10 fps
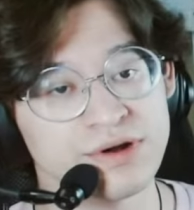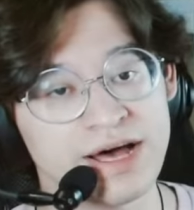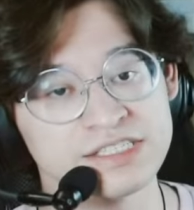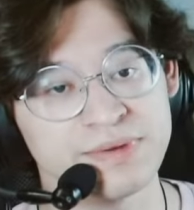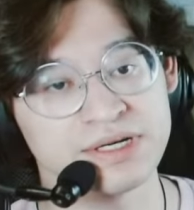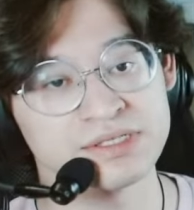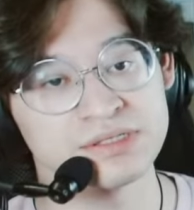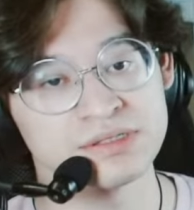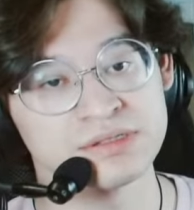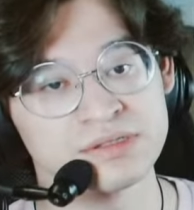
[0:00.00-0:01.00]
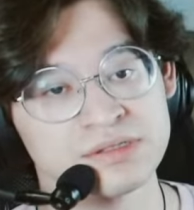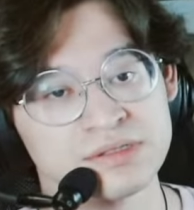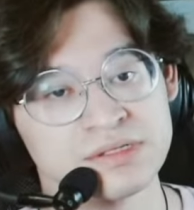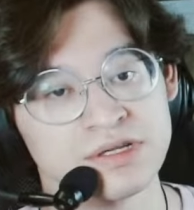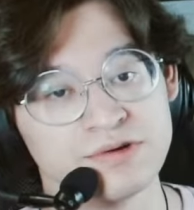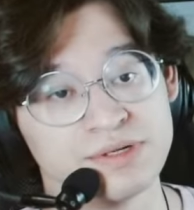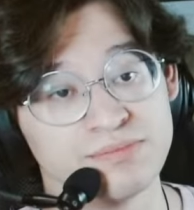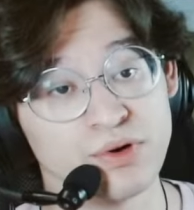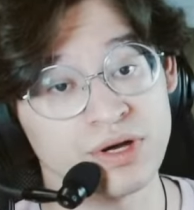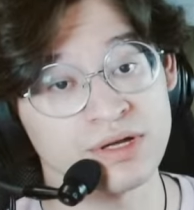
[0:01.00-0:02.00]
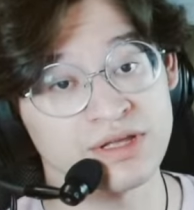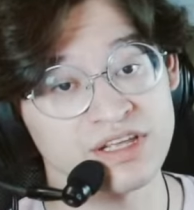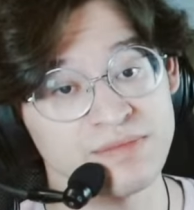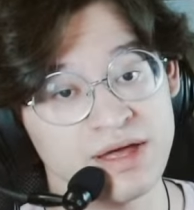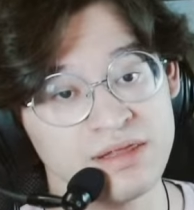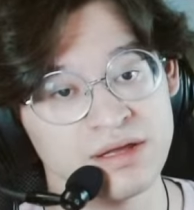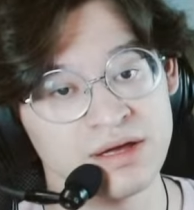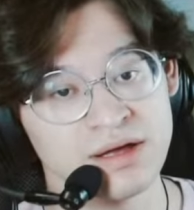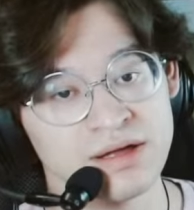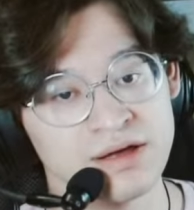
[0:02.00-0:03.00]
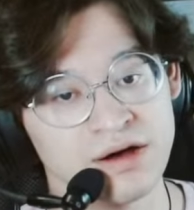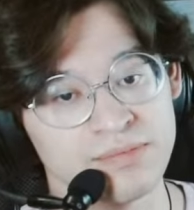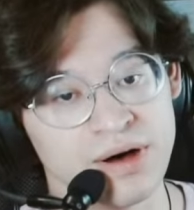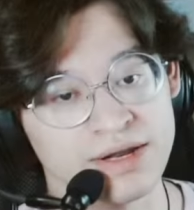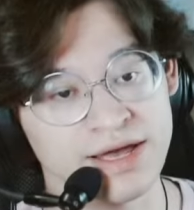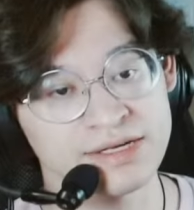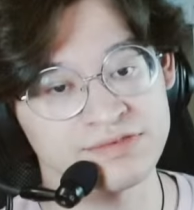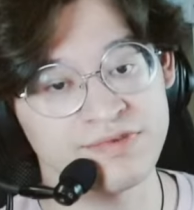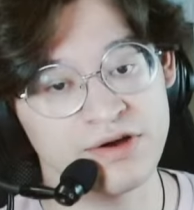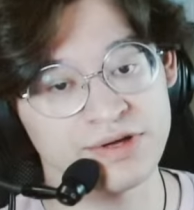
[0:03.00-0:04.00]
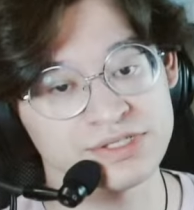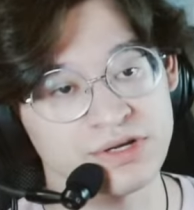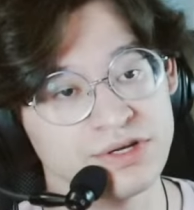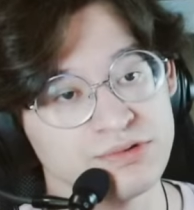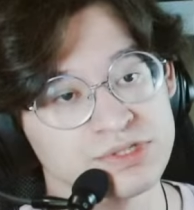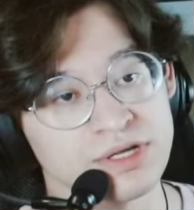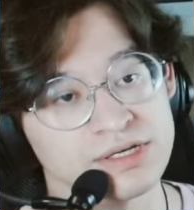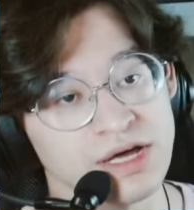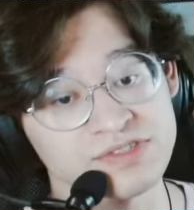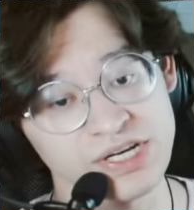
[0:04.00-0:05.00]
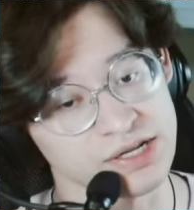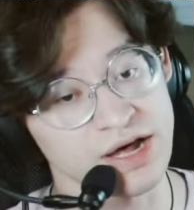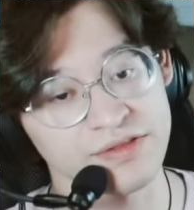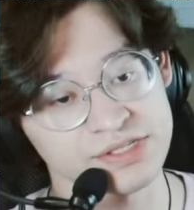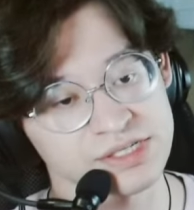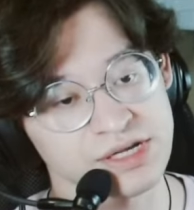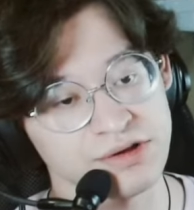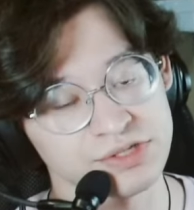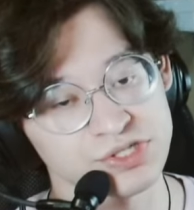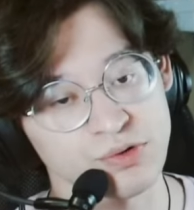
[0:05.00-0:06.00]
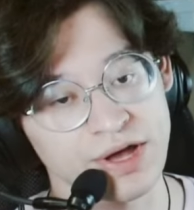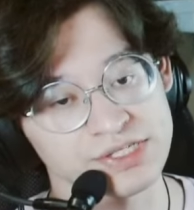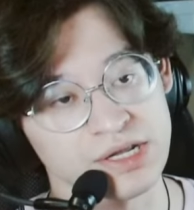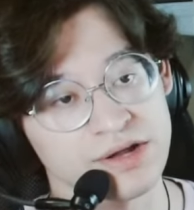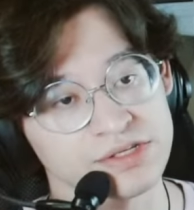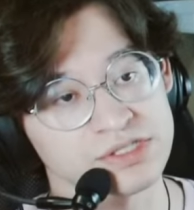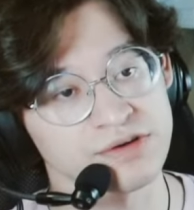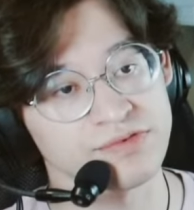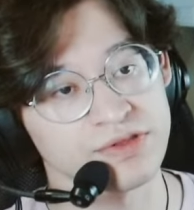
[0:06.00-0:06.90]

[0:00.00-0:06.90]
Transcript: aspects. There's a book that they made, a podcast, various unused things. I've seen a lot of this because they used to showcase a lot of this stuff on